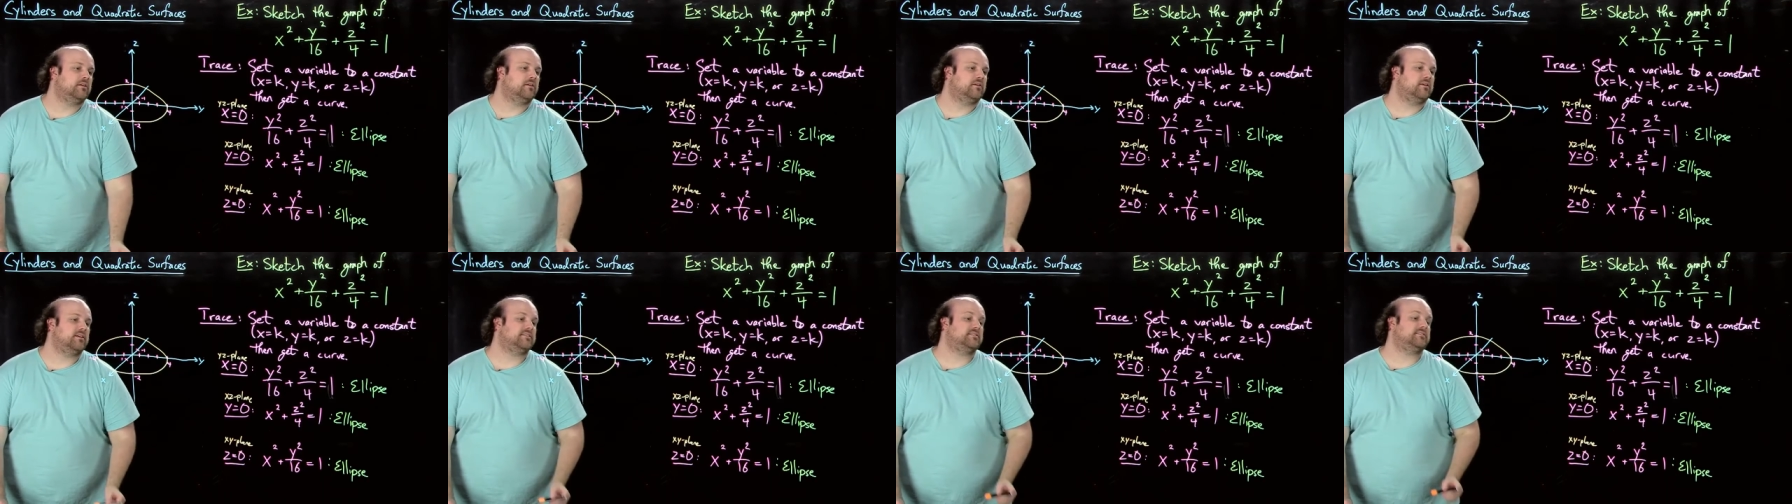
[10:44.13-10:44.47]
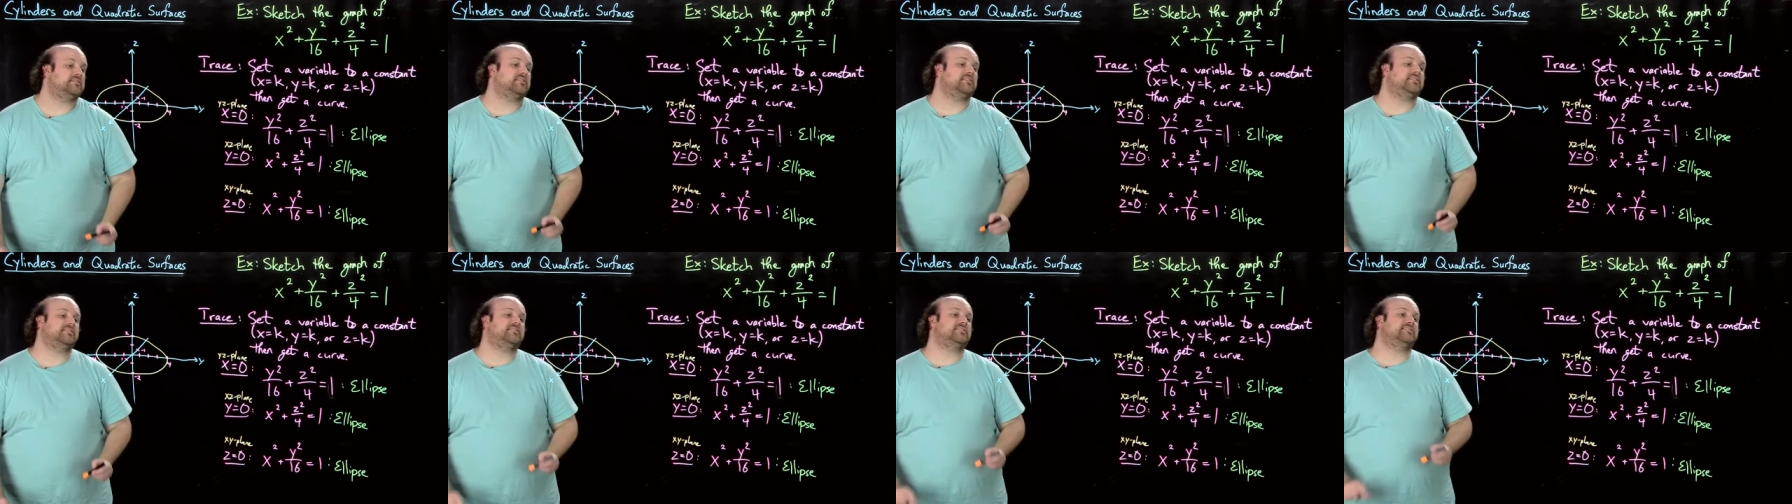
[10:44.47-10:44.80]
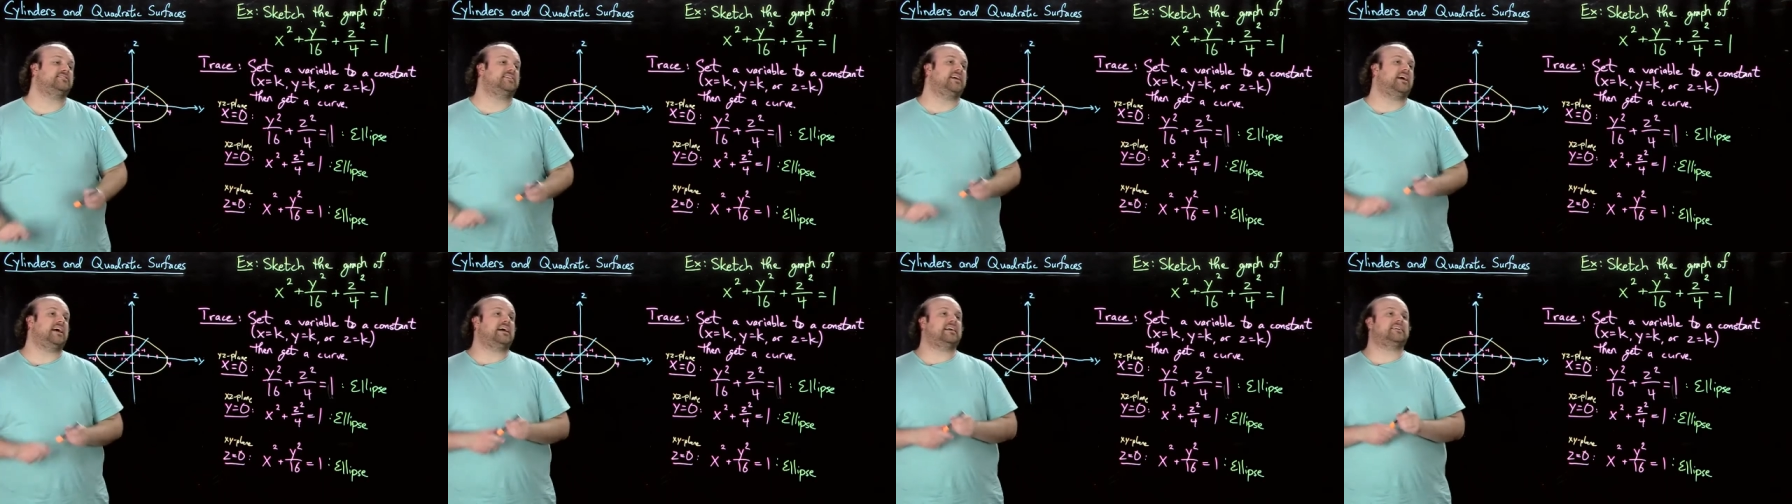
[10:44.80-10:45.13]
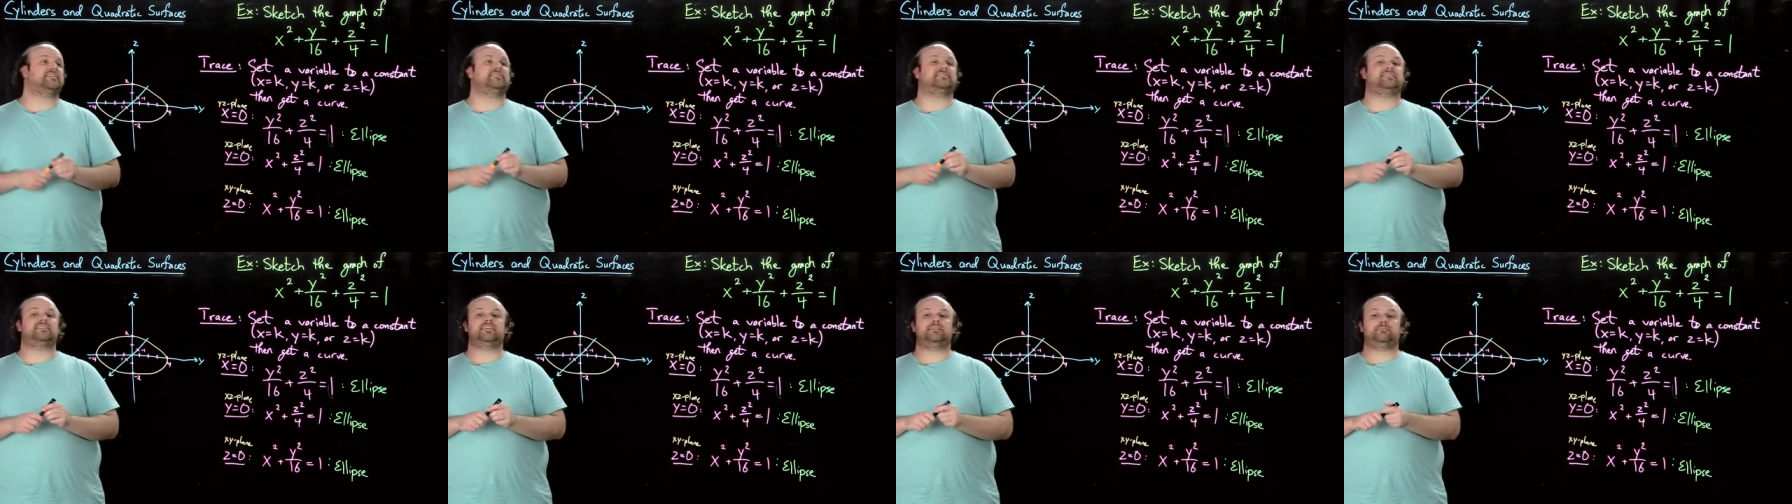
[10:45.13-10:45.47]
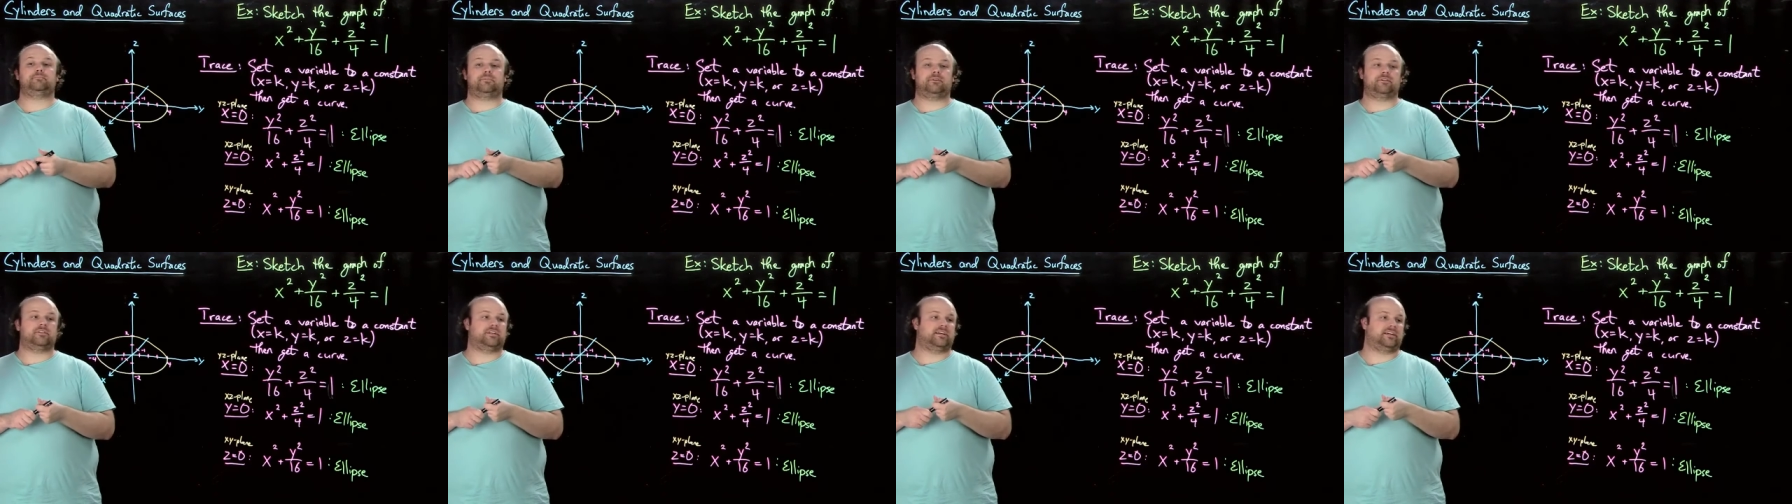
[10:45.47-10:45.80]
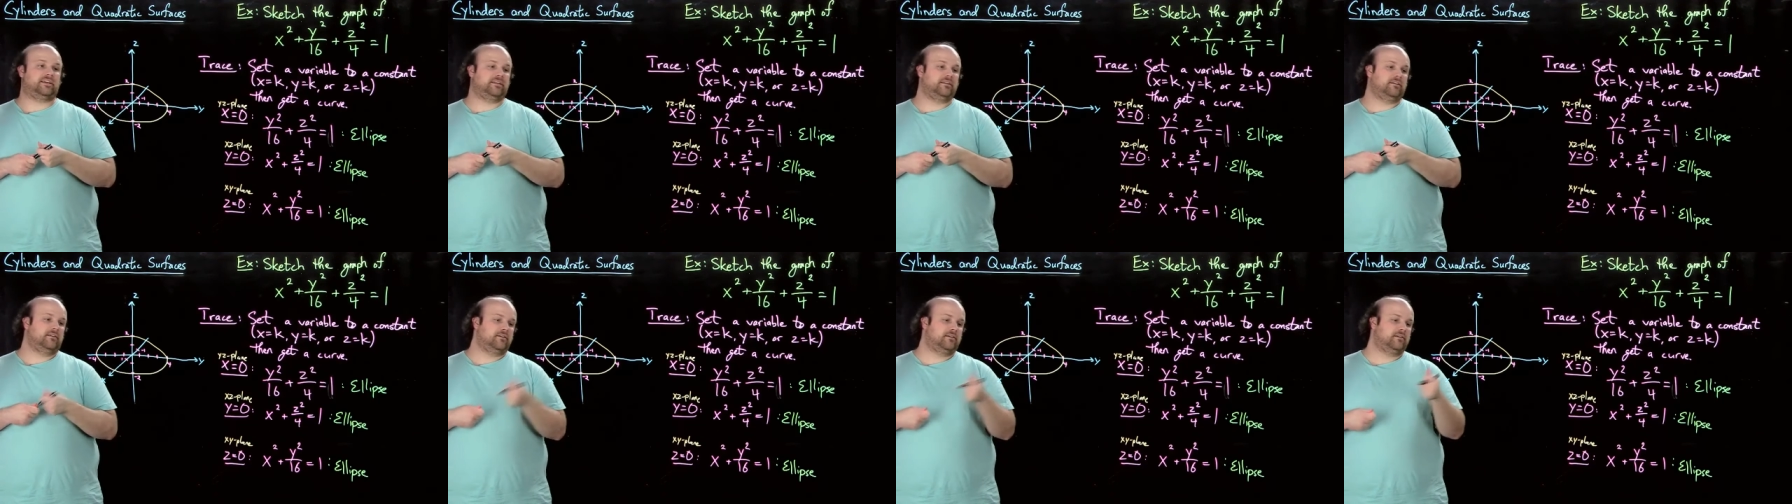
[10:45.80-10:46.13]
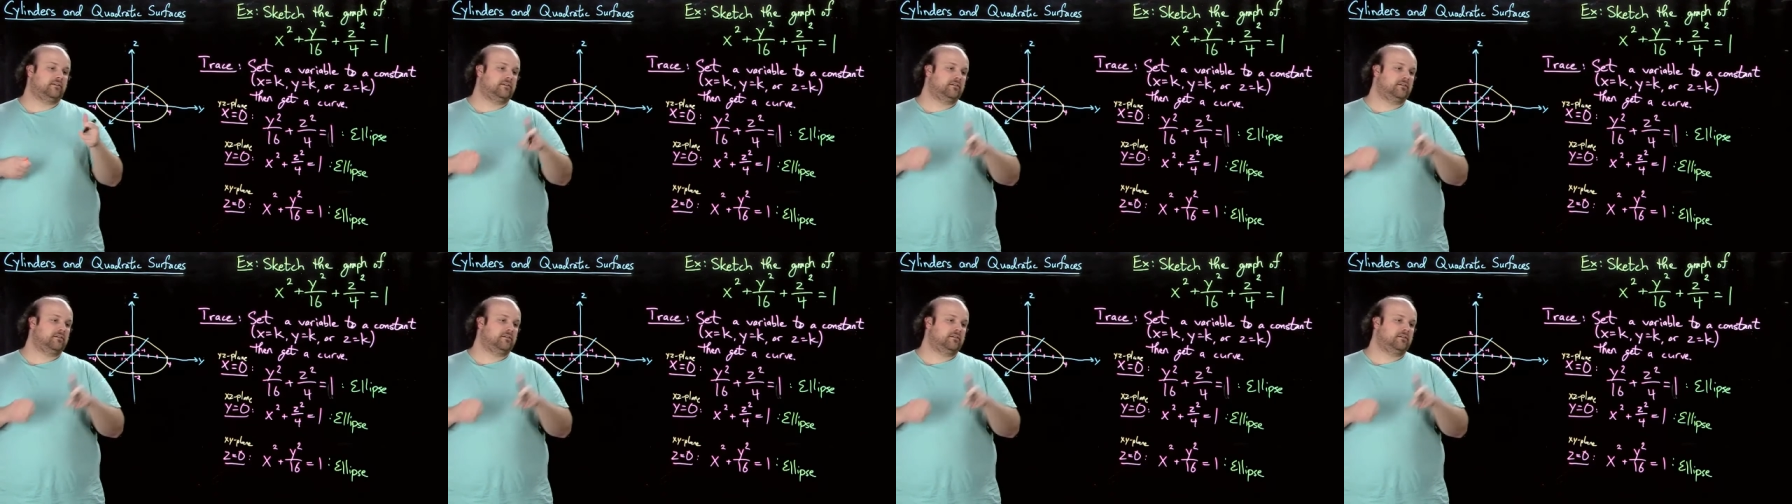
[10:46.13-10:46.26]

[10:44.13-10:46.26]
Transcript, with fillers: Right, so this is the xz plane.